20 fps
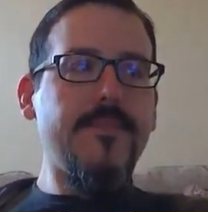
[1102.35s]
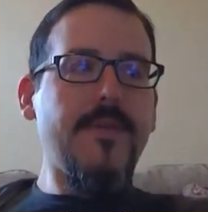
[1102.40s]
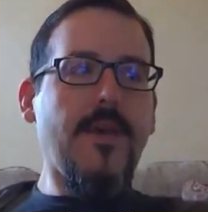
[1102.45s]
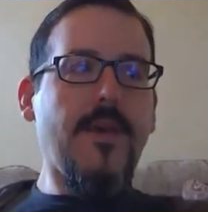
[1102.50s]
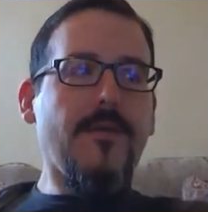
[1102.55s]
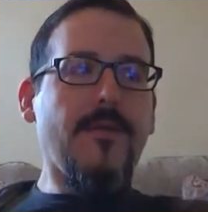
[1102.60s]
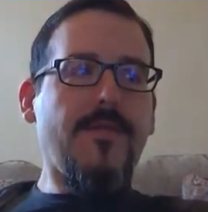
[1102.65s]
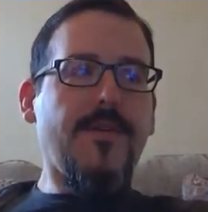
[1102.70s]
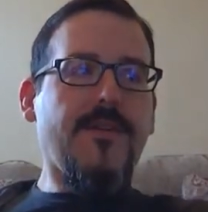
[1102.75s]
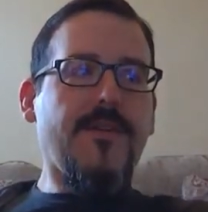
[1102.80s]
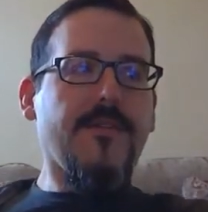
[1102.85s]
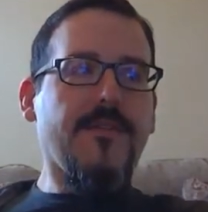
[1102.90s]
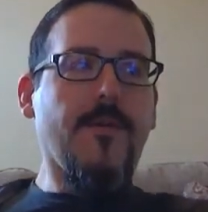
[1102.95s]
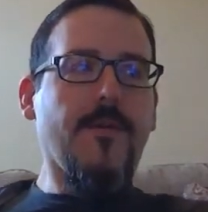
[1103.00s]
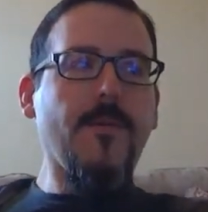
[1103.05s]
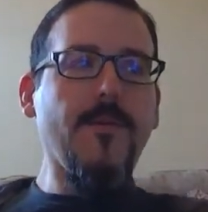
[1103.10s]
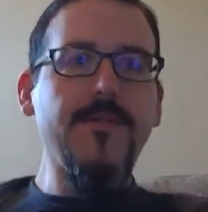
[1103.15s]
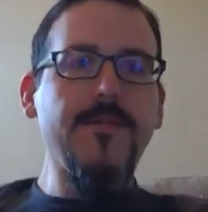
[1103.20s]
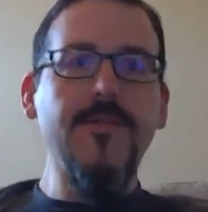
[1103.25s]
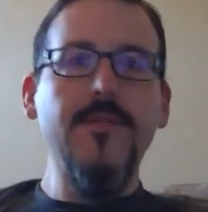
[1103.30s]
healthy as a
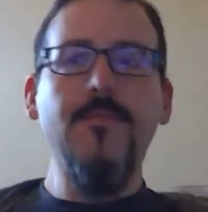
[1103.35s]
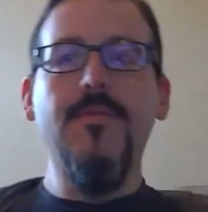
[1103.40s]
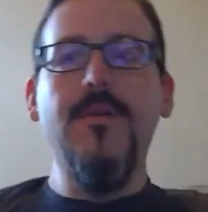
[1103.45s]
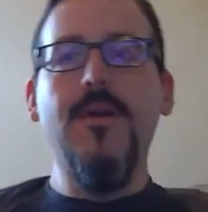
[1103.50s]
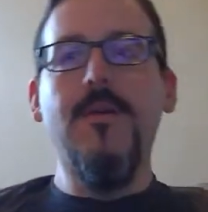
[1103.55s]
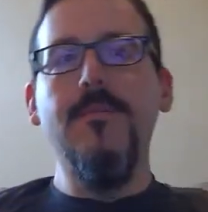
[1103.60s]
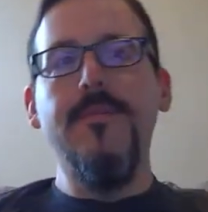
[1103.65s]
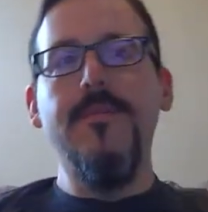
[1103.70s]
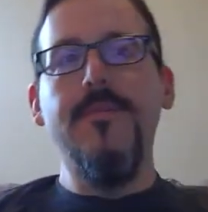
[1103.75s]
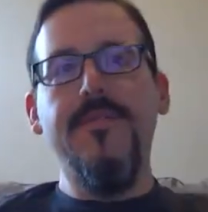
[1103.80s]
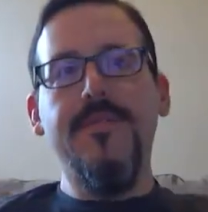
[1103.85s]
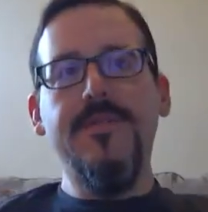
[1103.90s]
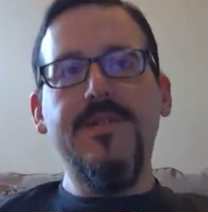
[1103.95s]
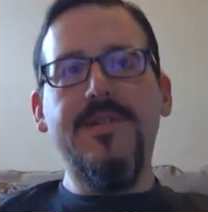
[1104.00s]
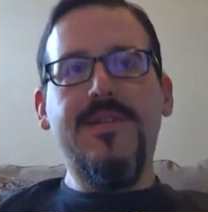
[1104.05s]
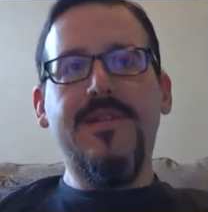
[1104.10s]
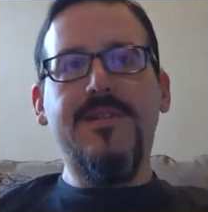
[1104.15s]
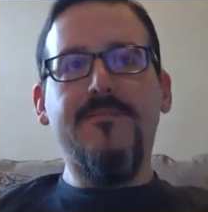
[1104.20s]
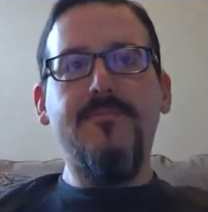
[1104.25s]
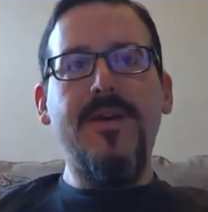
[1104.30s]
horse. The problem is you're
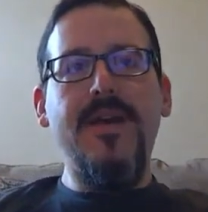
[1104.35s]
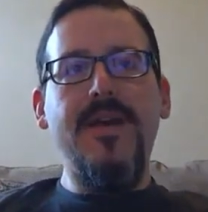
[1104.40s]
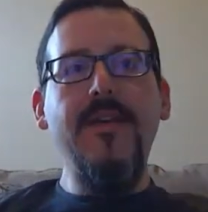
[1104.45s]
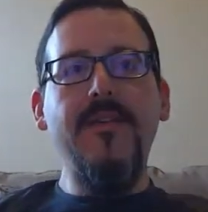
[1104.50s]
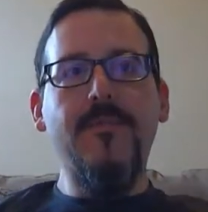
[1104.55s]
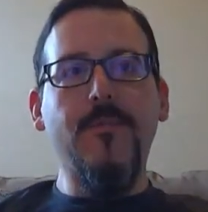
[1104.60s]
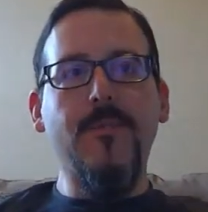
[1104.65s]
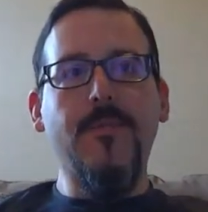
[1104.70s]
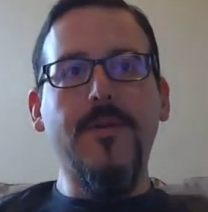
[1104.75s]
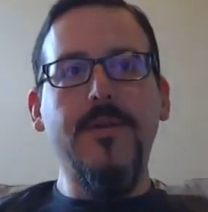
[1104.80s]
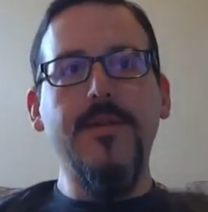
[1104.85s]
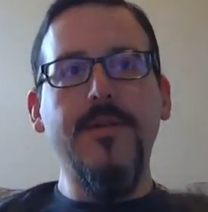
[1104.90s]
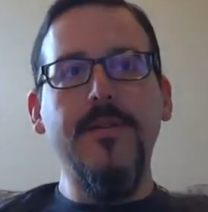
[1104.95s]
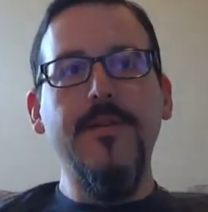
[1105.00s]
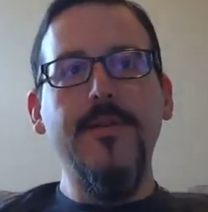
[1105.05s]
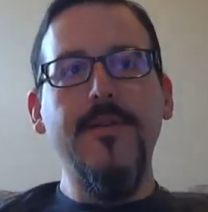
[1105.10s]
just as big as one.